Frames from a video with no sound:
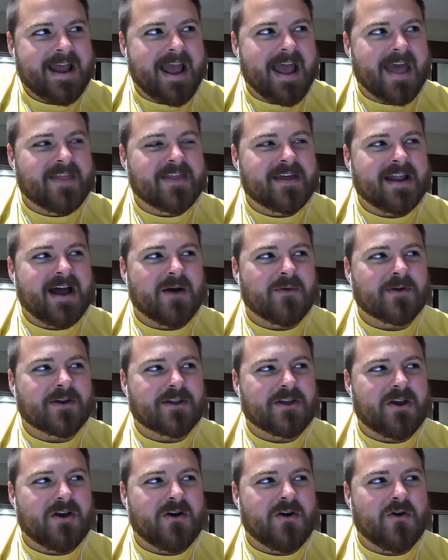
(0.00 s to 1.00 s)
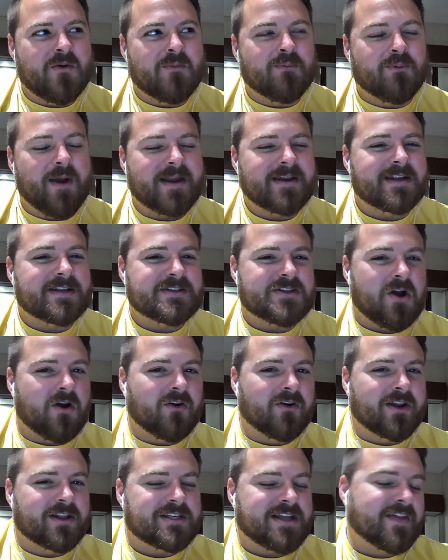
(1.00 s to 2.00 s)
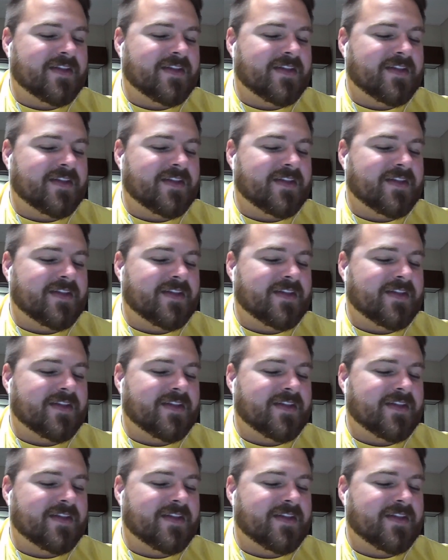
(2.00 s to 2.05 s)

And then I would go Brandon Turnage.